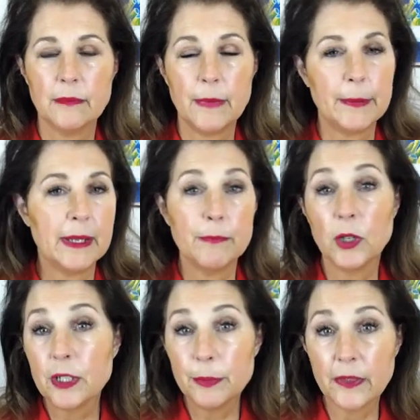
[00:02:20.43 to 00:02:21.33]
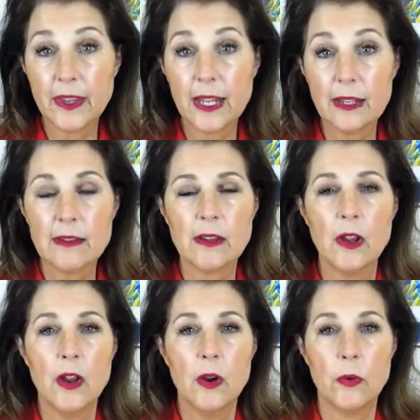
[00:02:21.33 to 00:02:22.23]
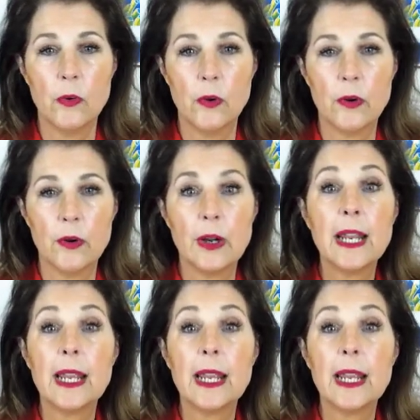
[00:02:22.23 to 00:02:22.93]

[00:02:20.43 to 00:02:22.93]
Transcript: maybe multiple things, or